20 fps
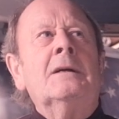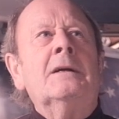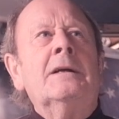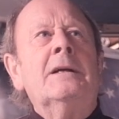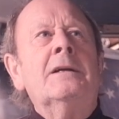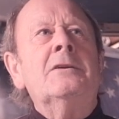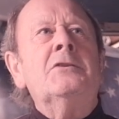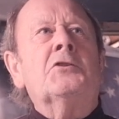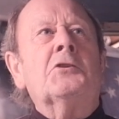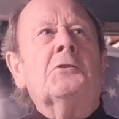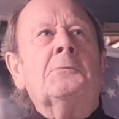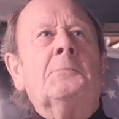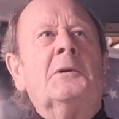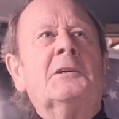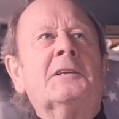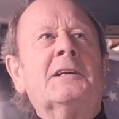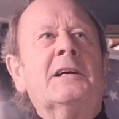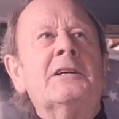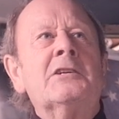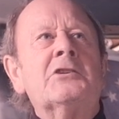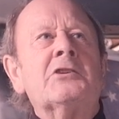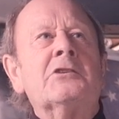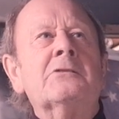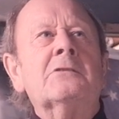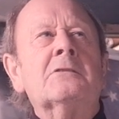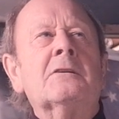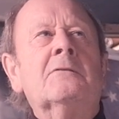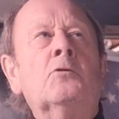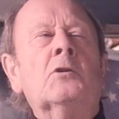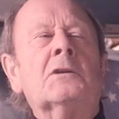
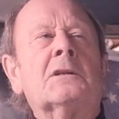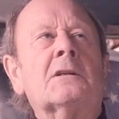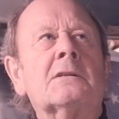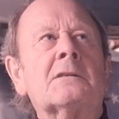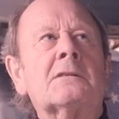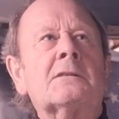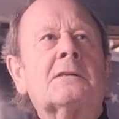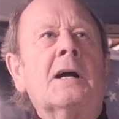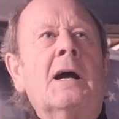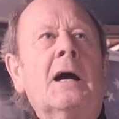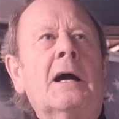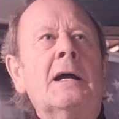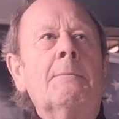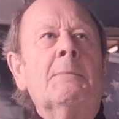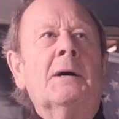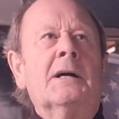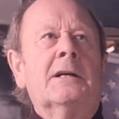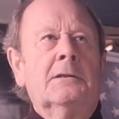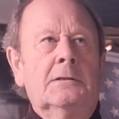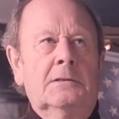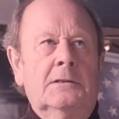interpretations of what the sky might